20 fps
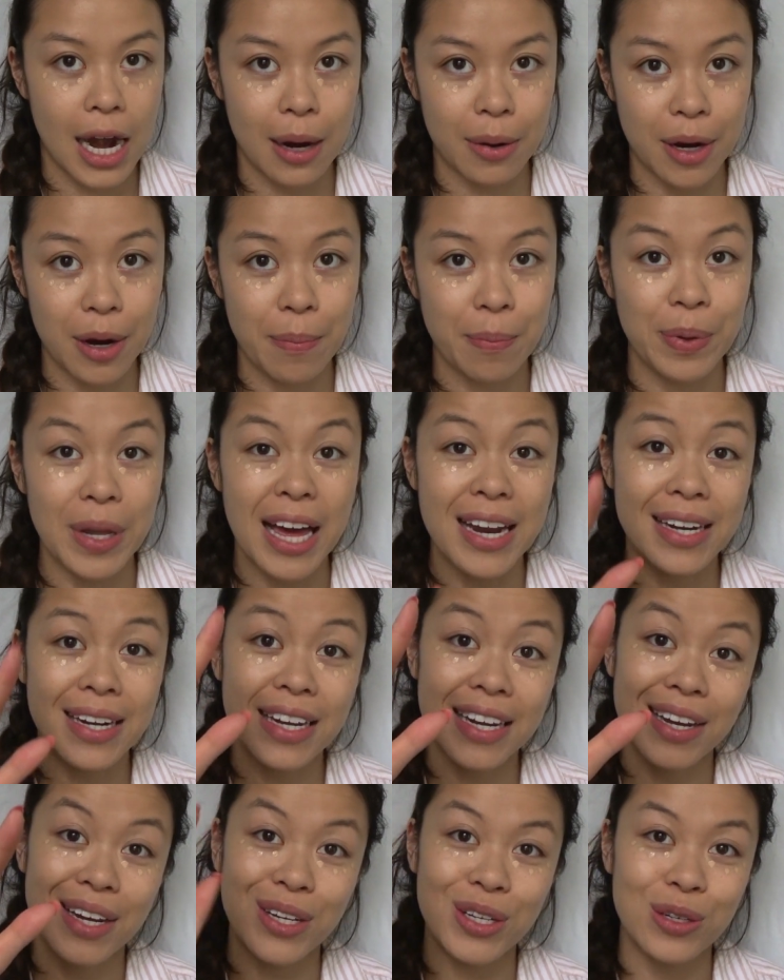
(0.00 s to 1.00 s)
I'm going to blend
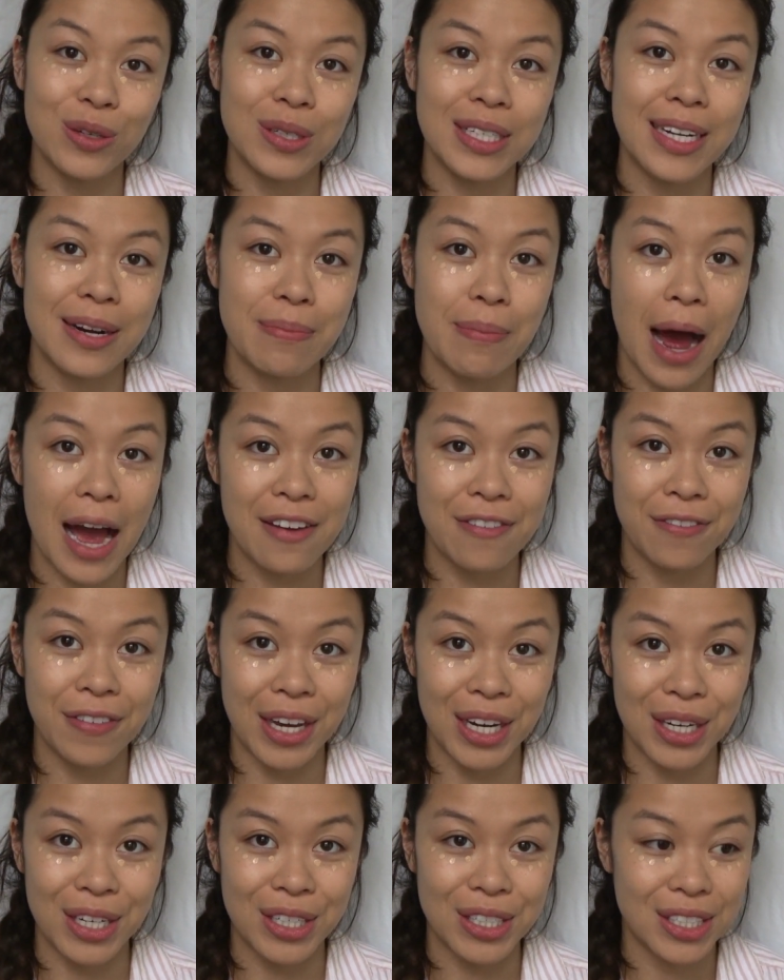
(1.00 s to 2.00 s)
it in using my
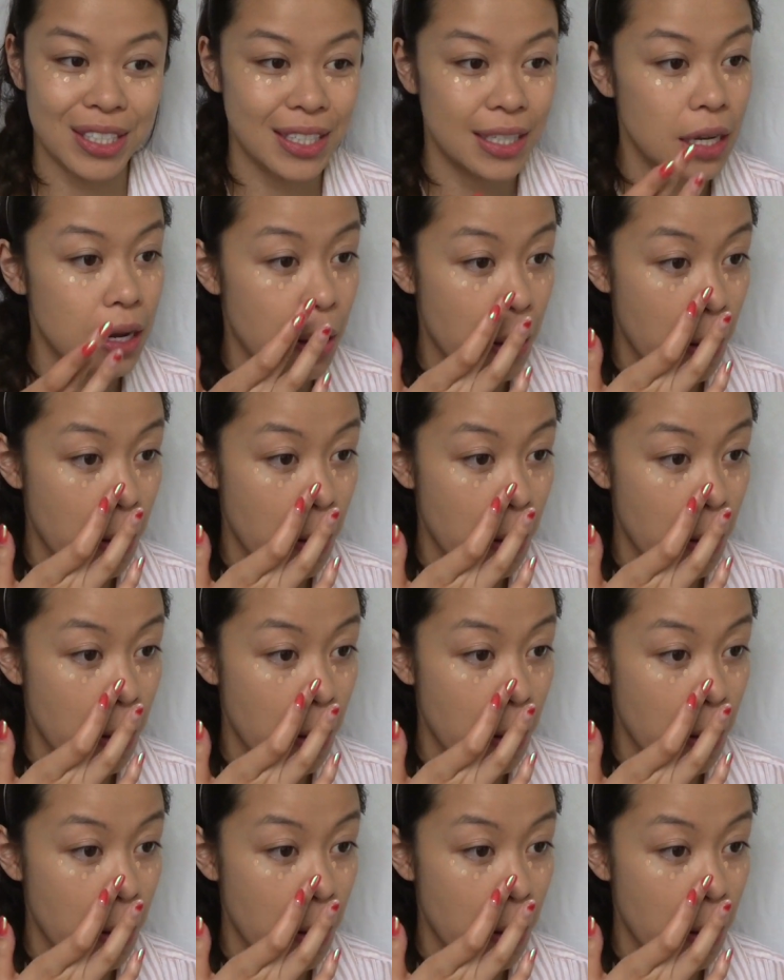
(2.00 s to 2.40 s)
fingers.